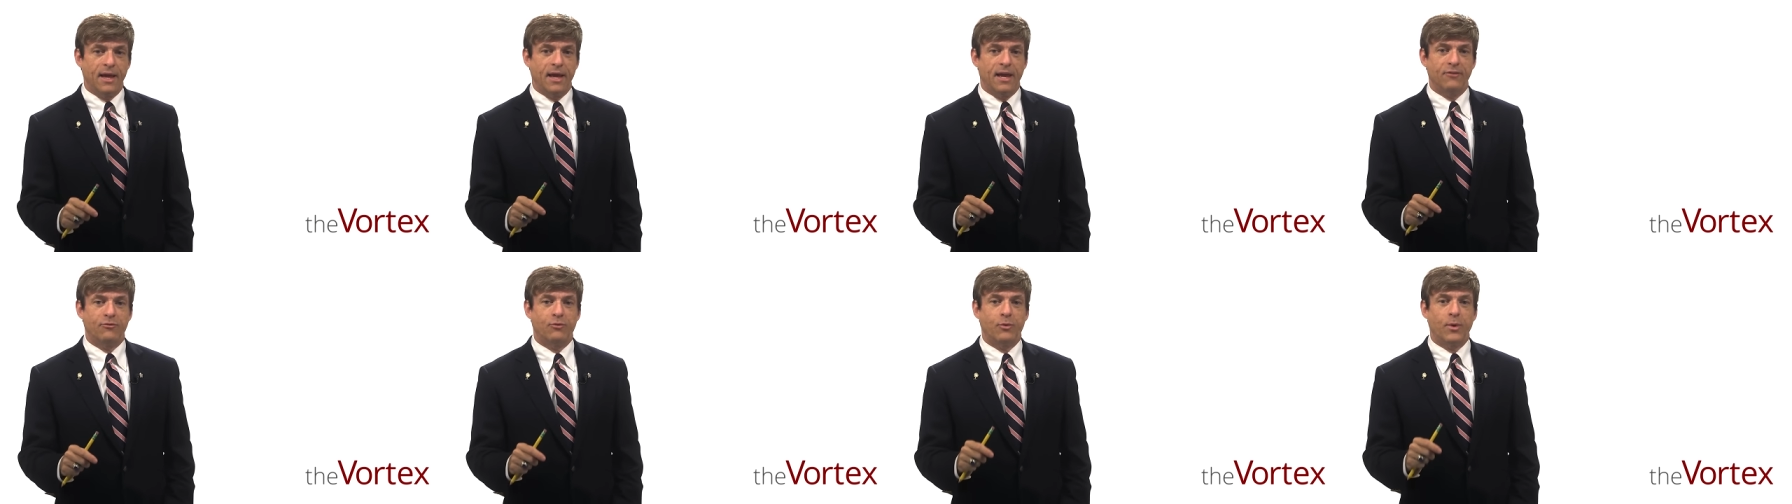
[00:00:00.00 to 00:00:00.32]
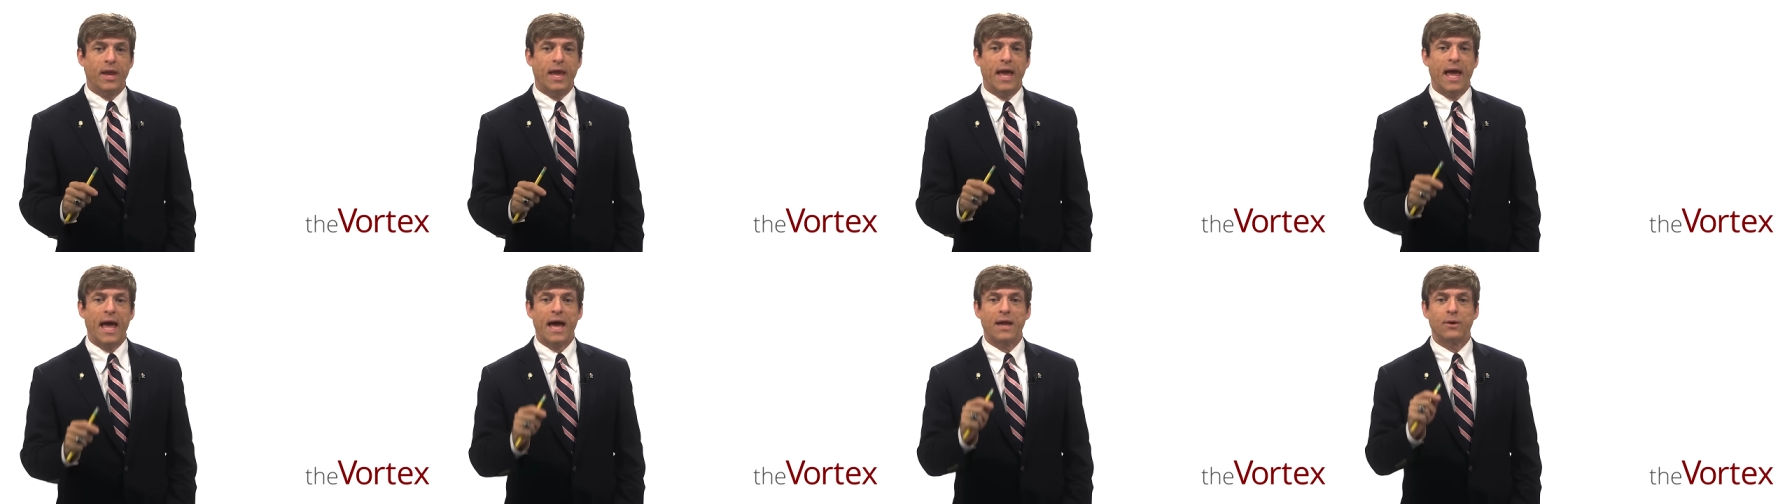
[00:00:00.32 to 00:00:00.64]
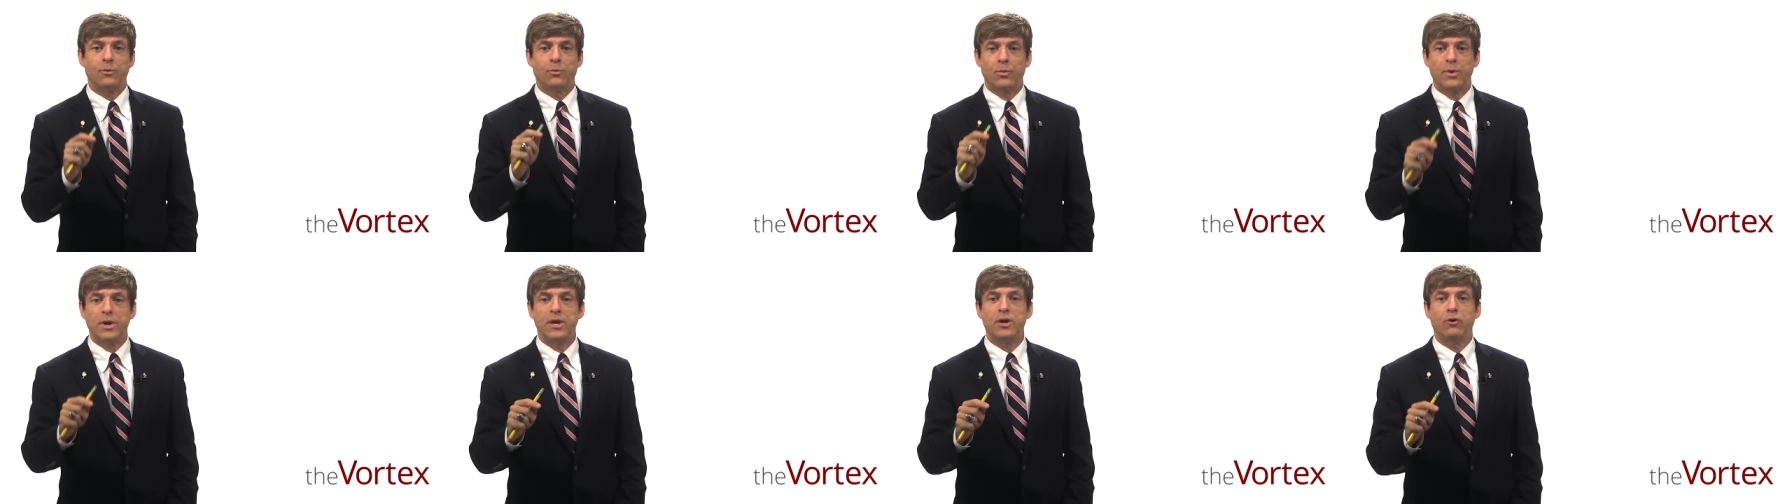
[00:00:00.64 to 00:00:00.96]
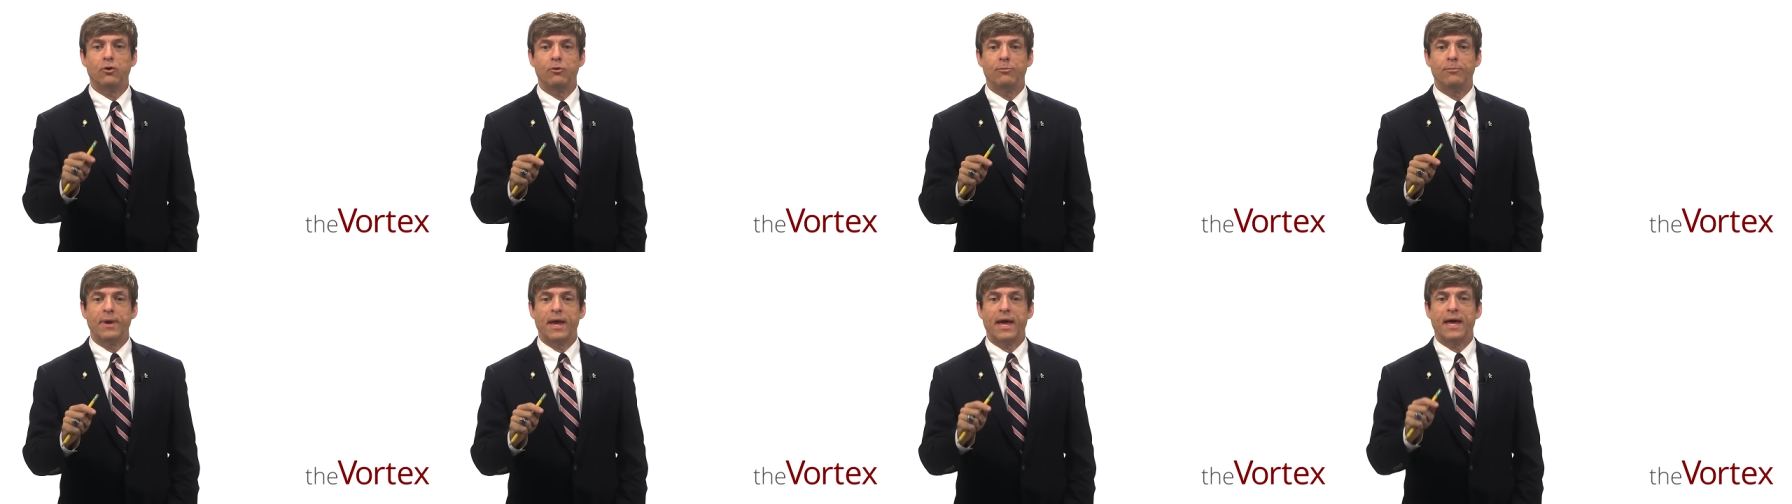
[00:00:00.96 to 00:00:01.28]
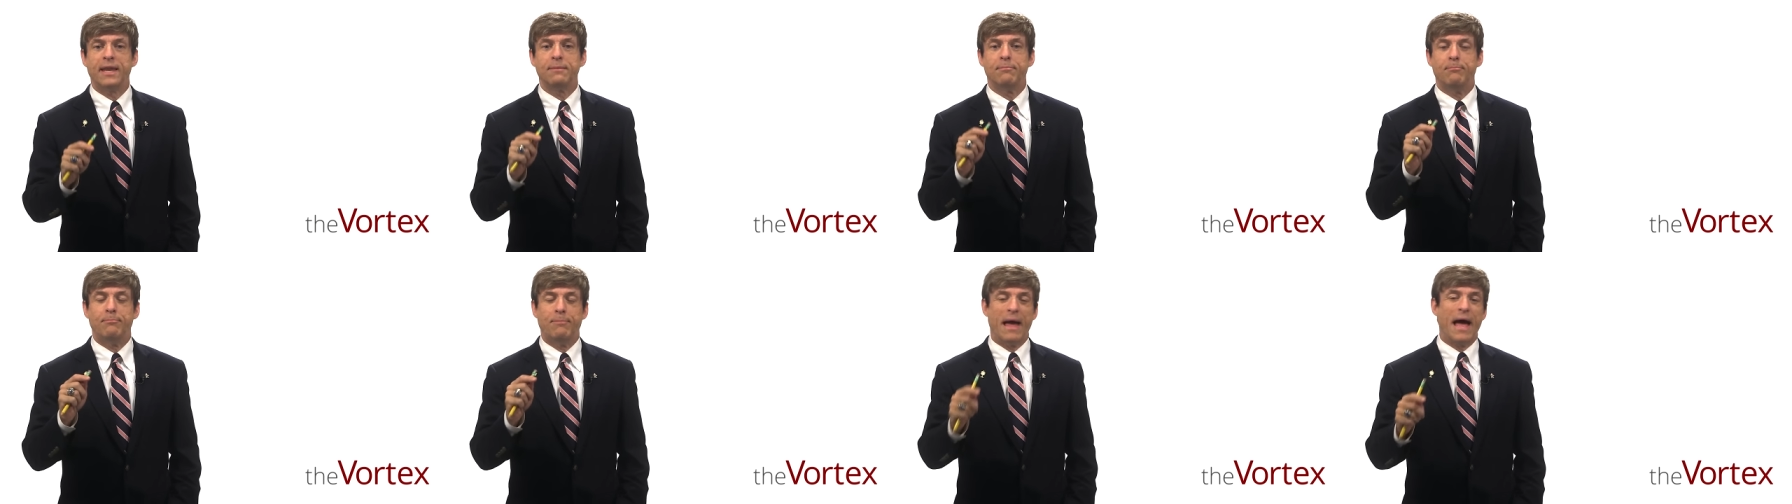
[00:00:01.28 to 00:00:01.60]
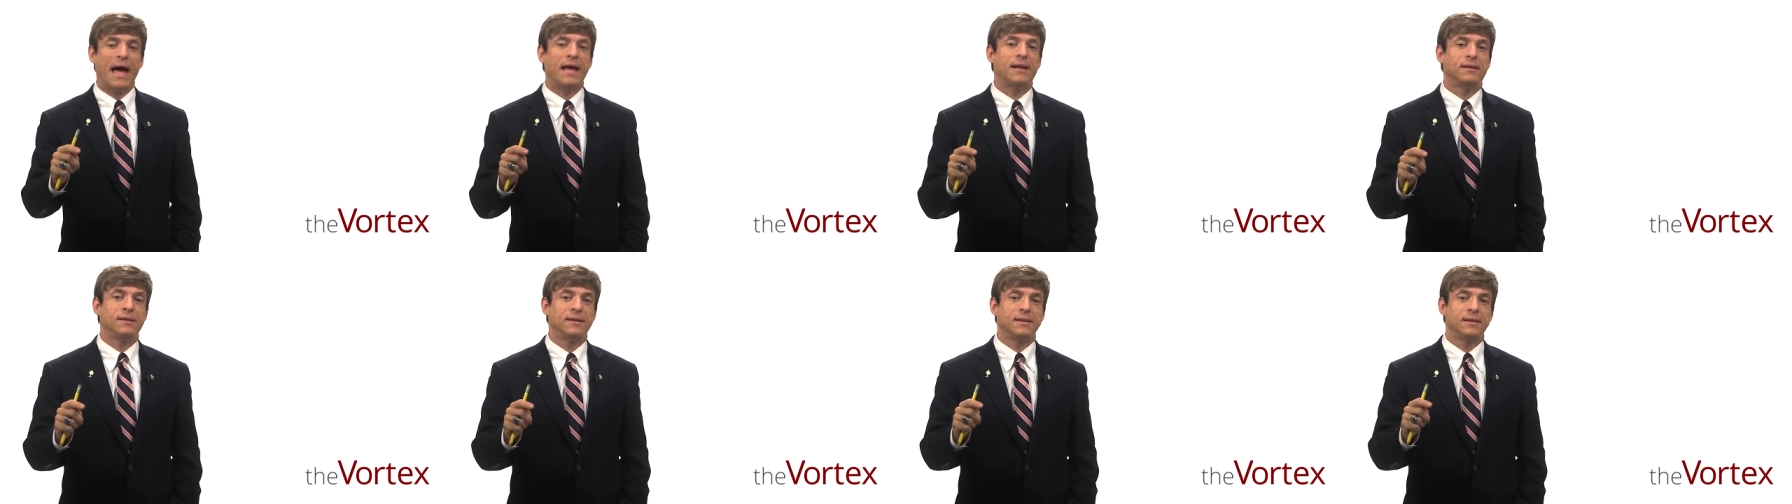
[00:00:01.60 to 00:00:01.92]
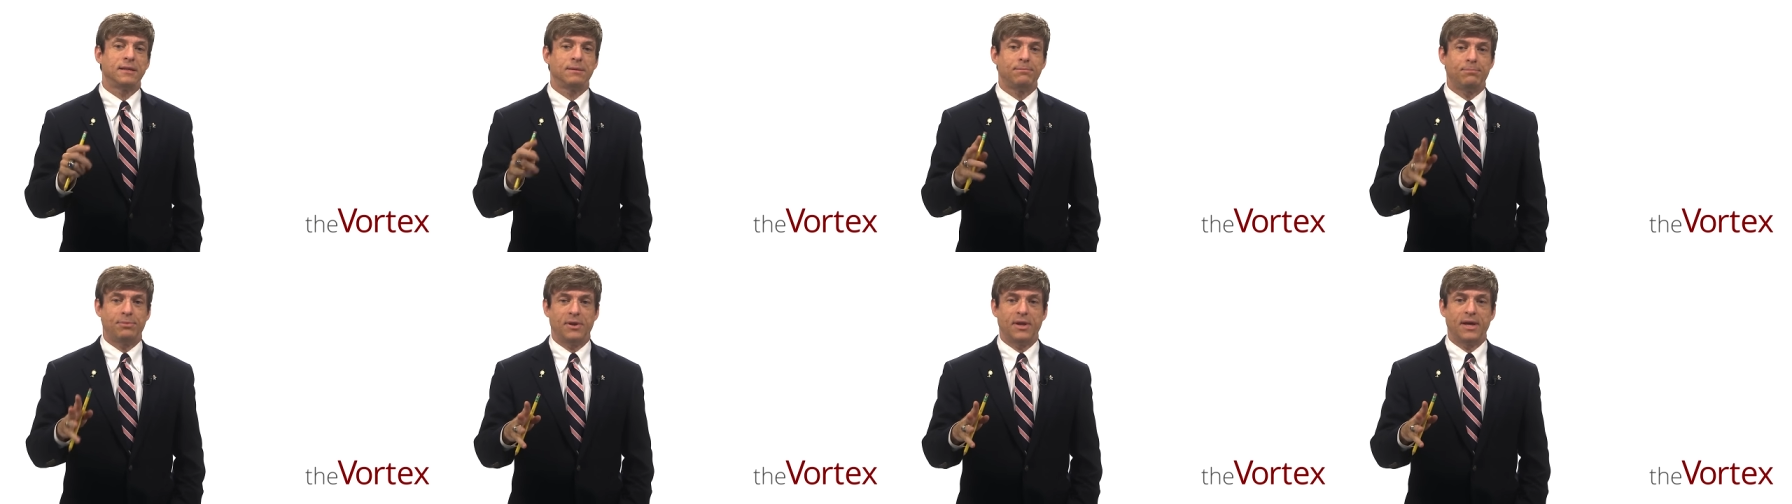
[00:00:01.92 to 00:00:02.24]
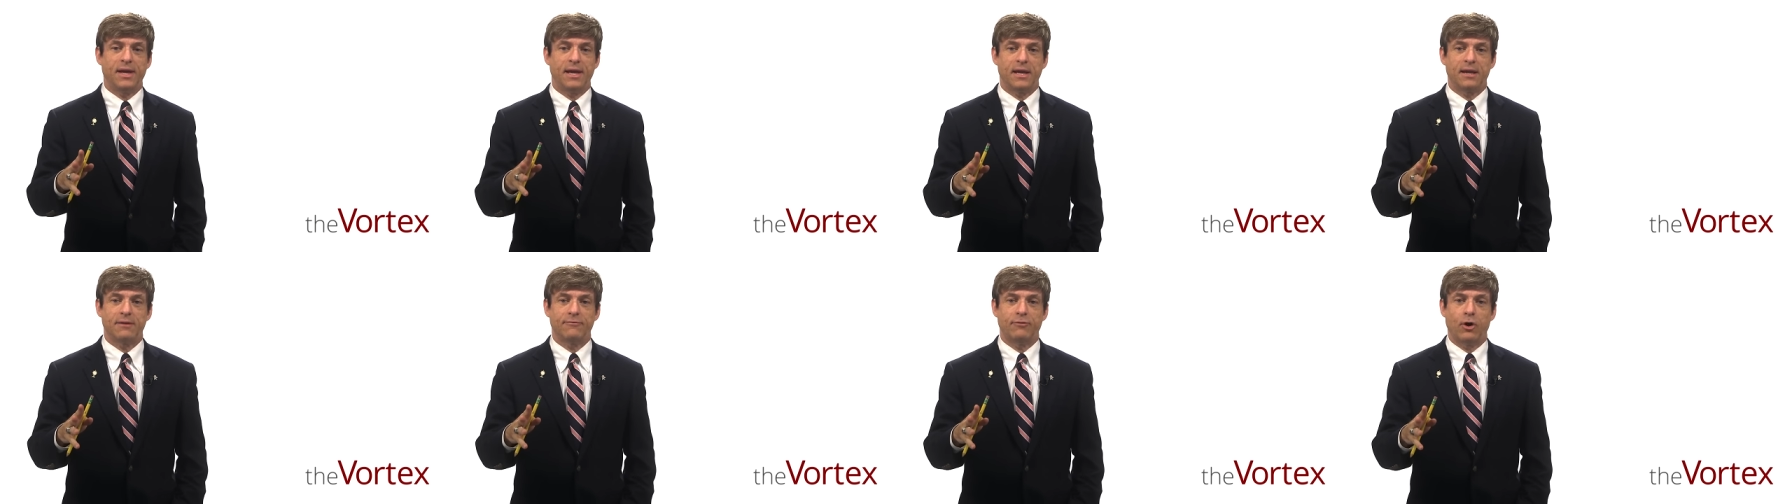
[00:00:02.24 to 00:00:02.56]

if we had real men battling the plague